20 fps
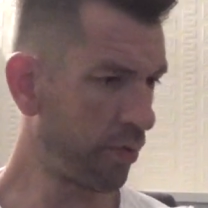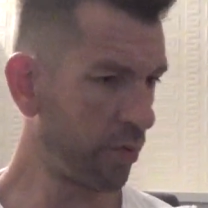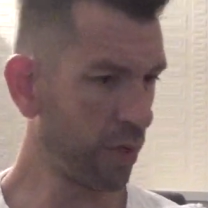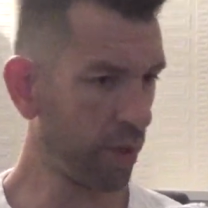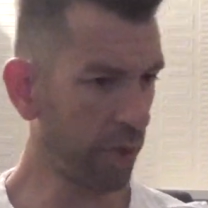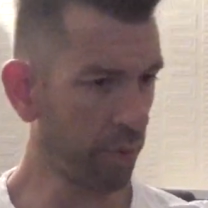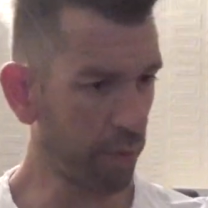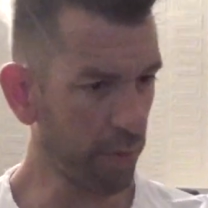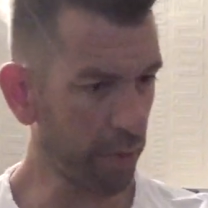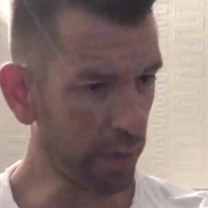
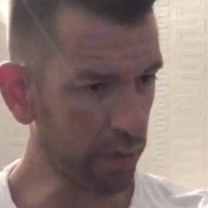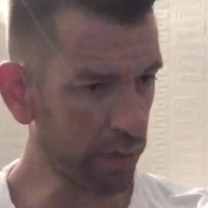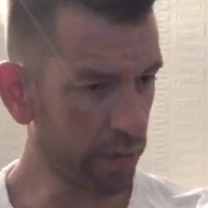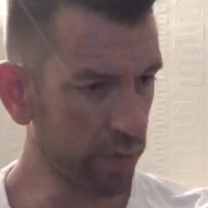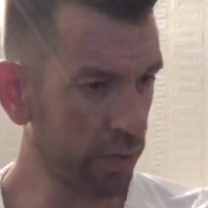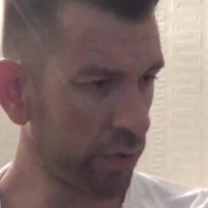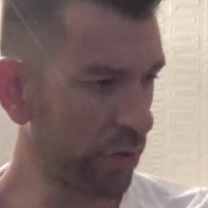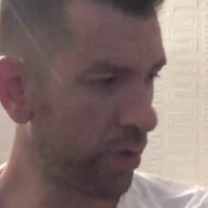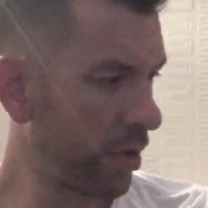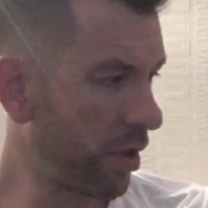I'll
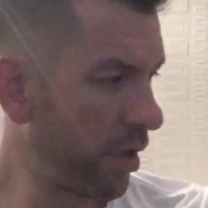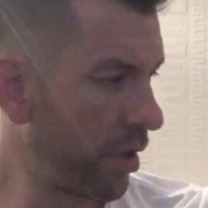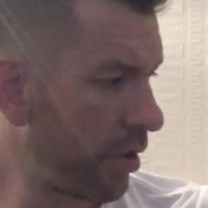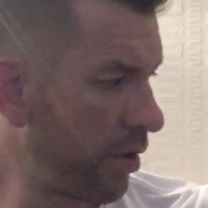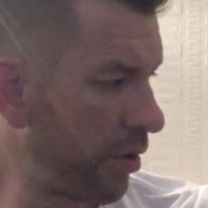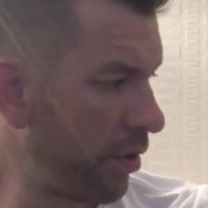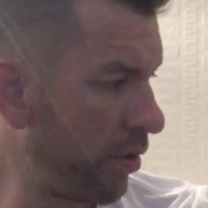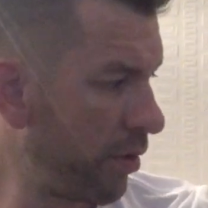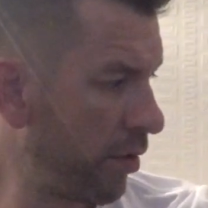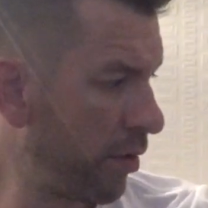show them.
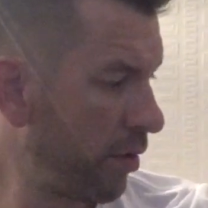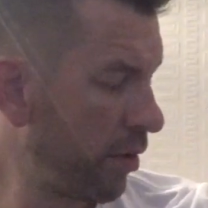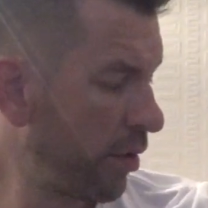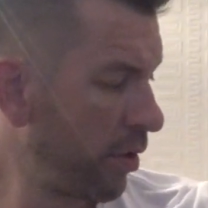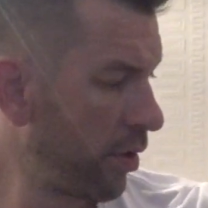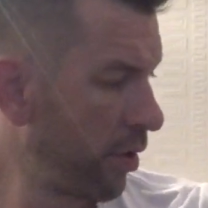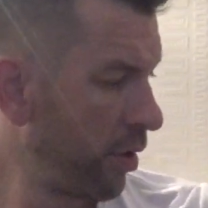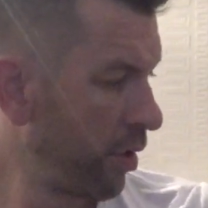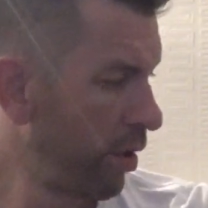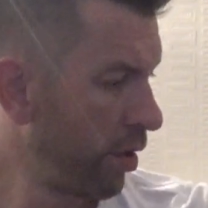
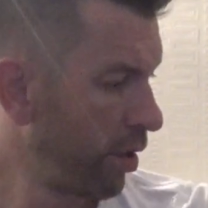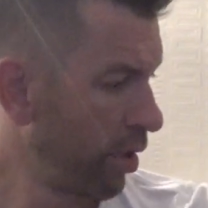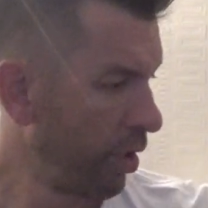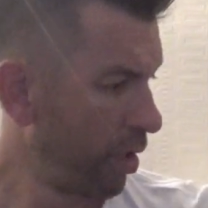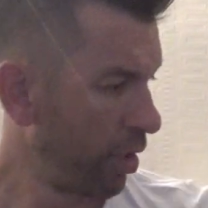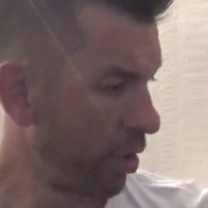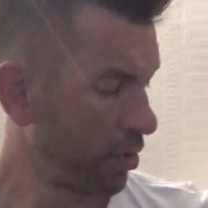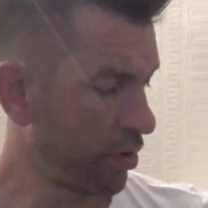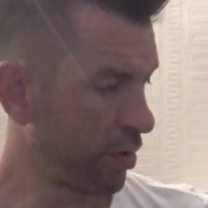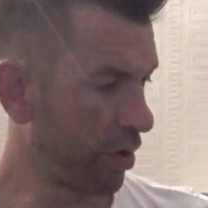
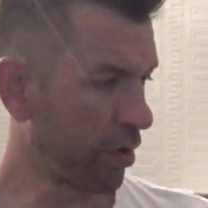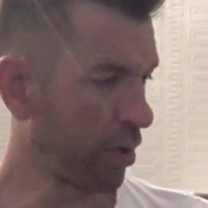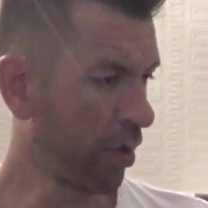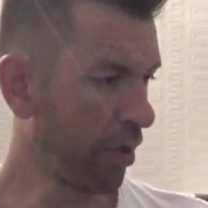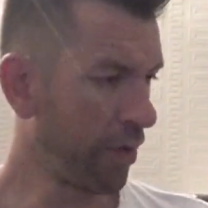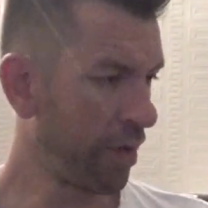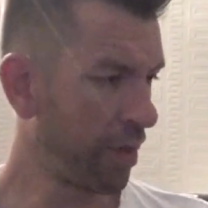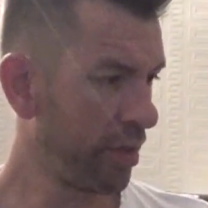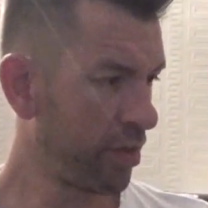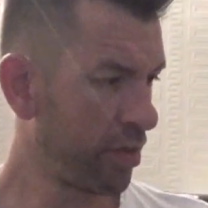So I
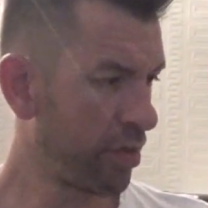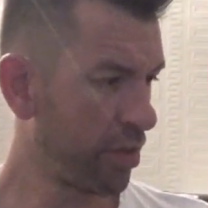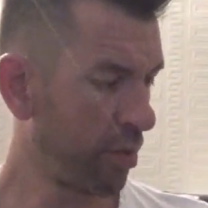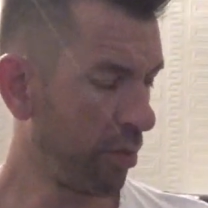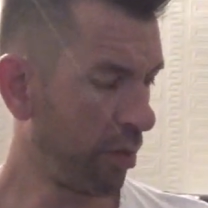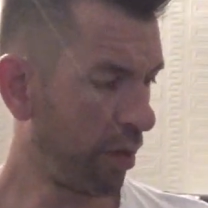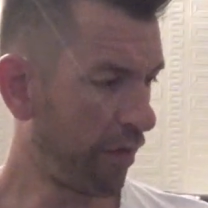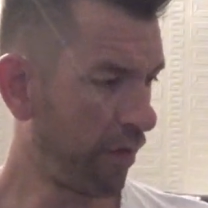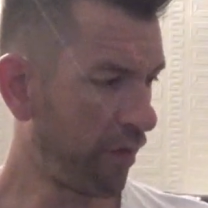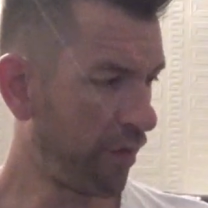got these
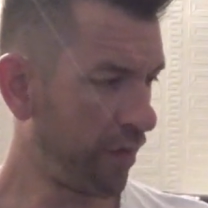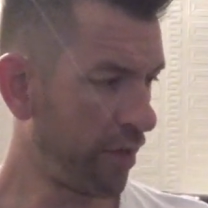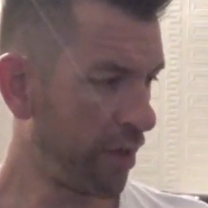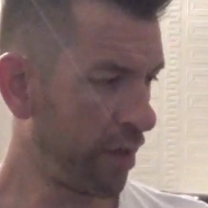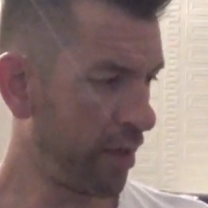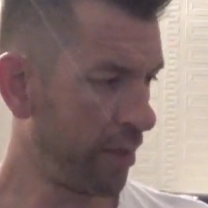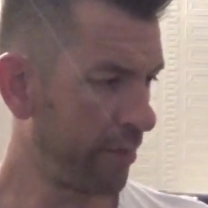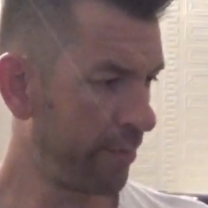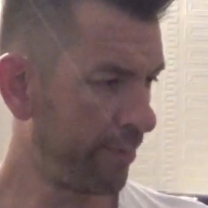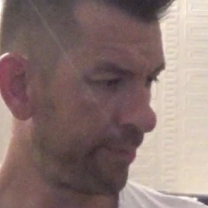two off.
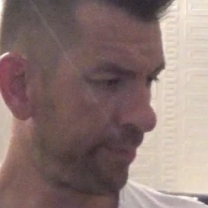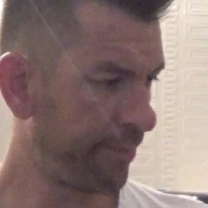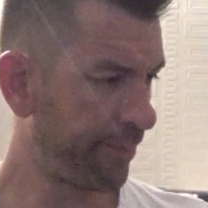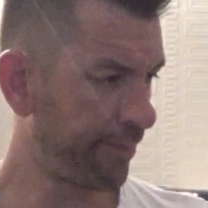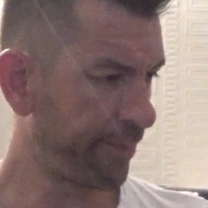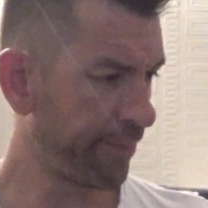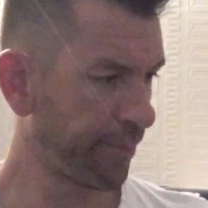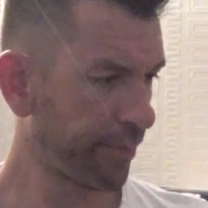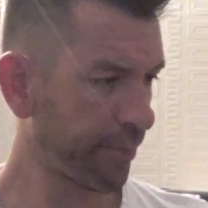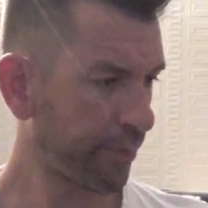
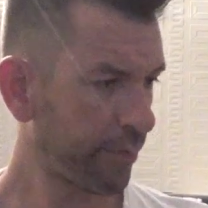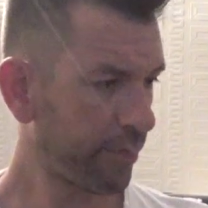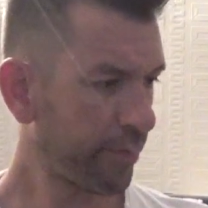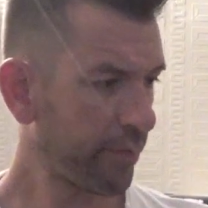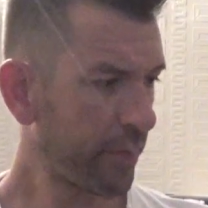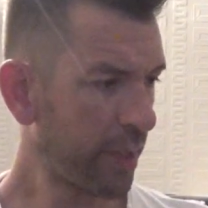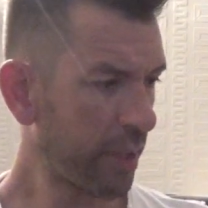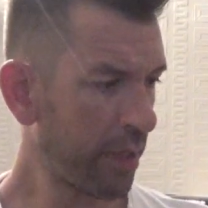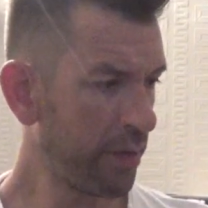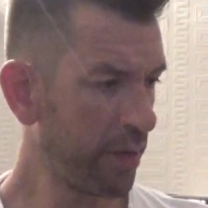
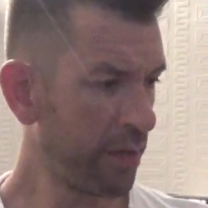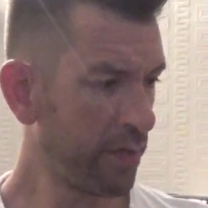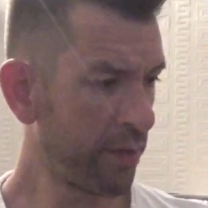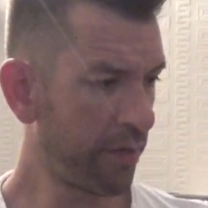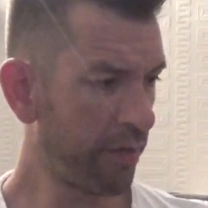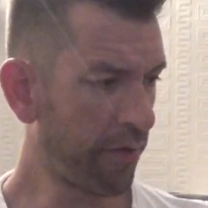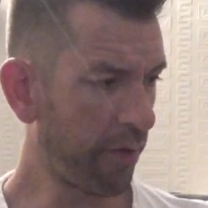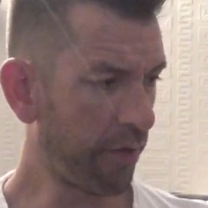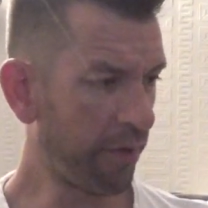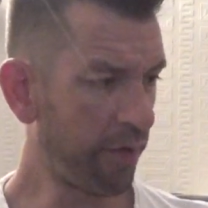These are
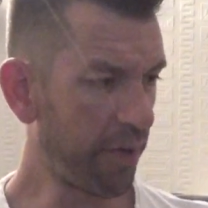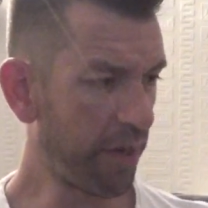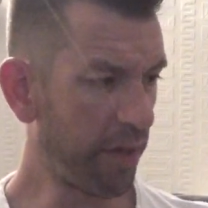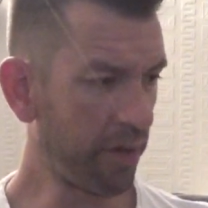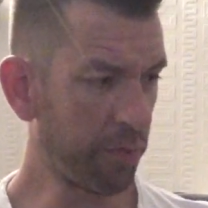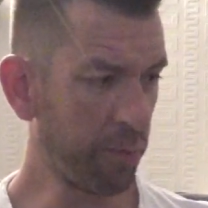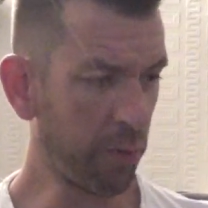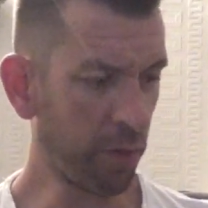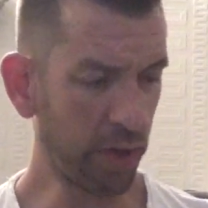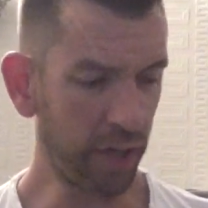from
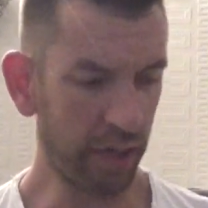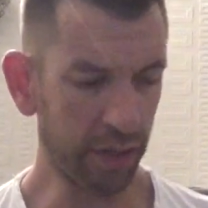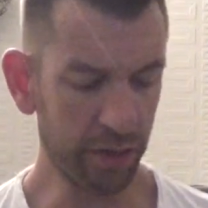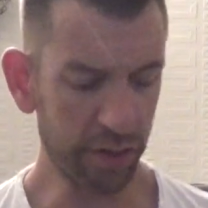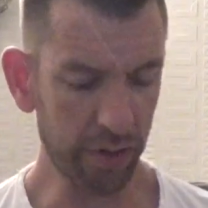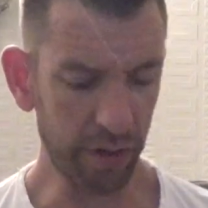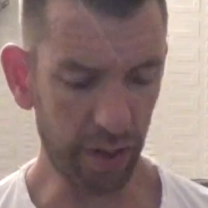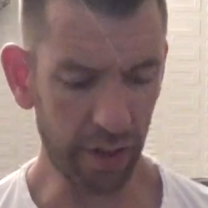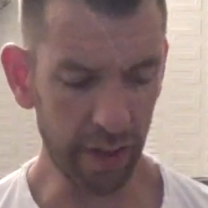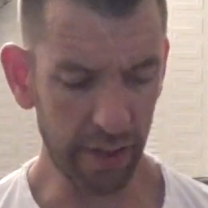Facebook
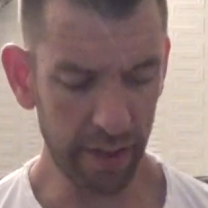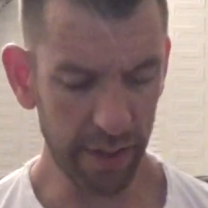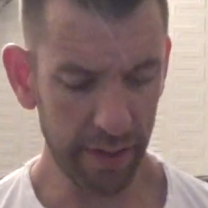actually.